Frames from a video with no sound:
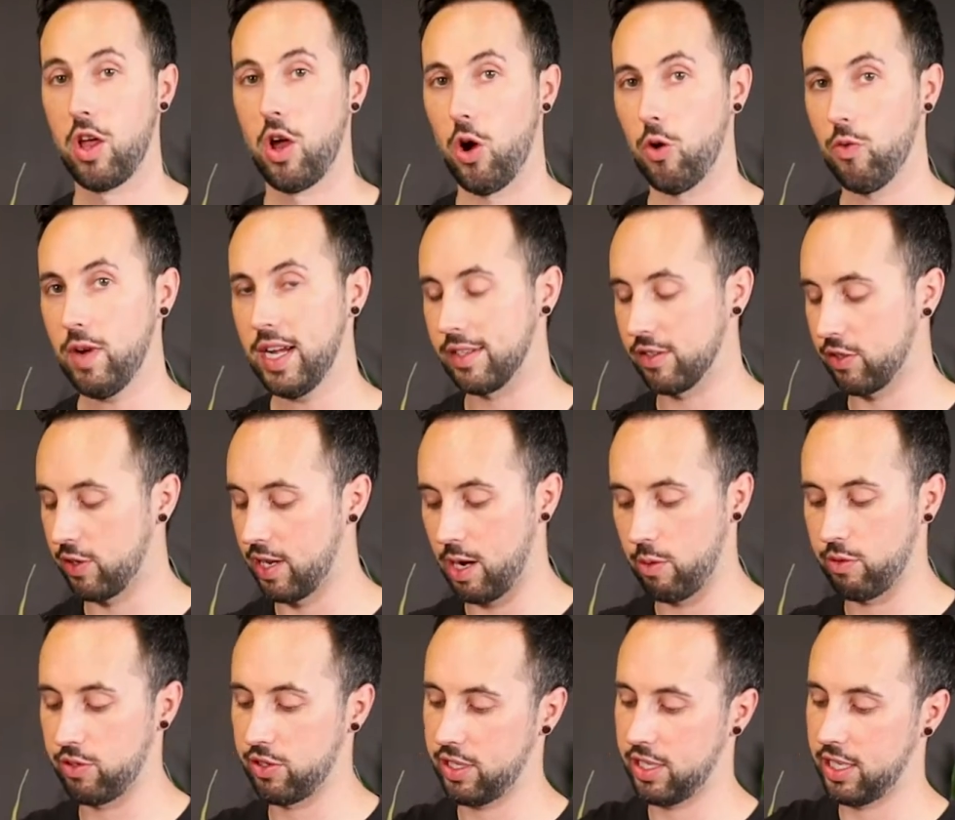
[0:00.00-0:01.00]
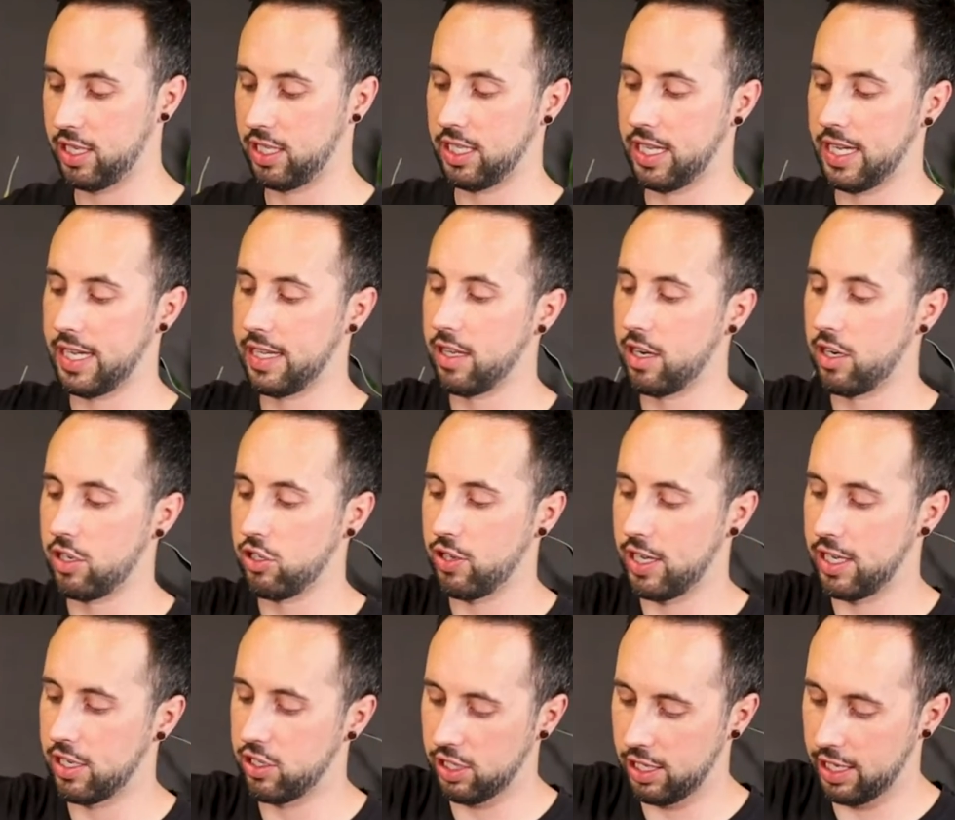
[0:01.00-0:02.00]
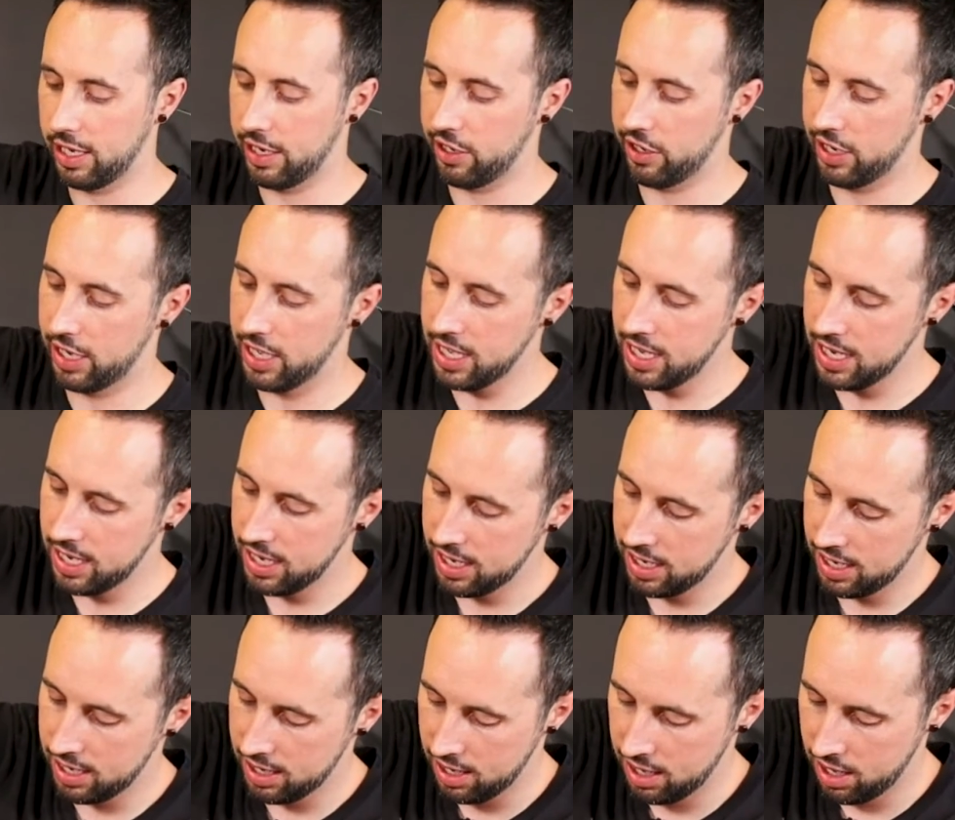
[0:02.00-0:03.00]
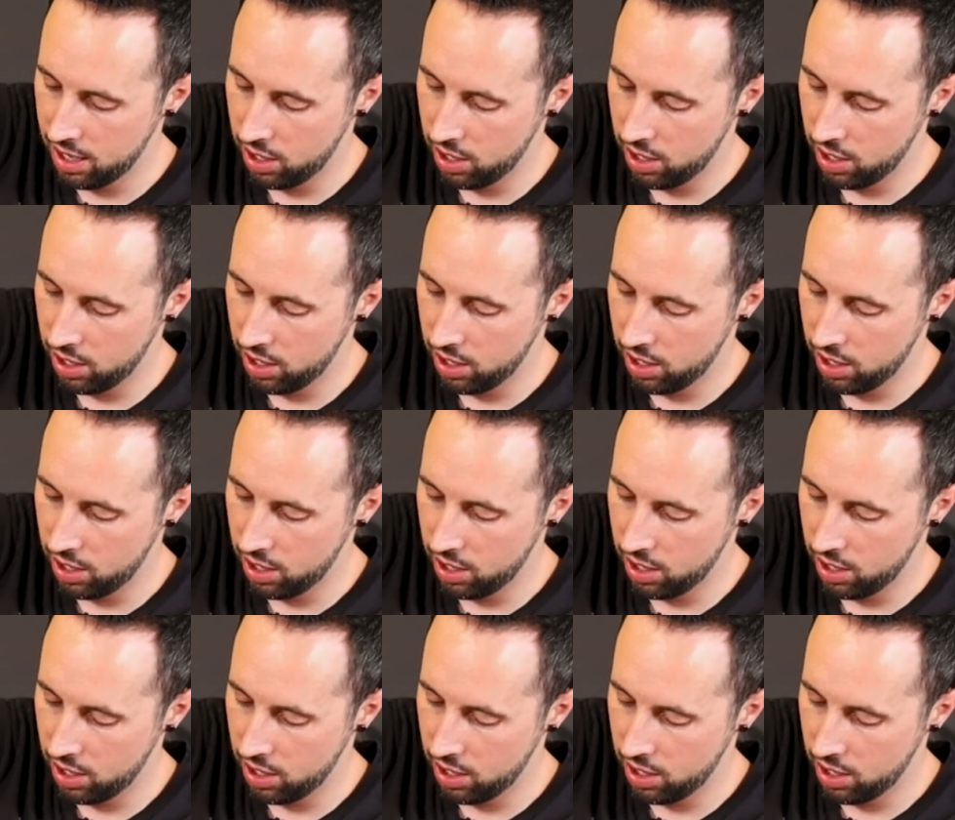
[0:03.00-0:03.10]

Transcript: All right, so now we're just gonna lay our drainage layer in.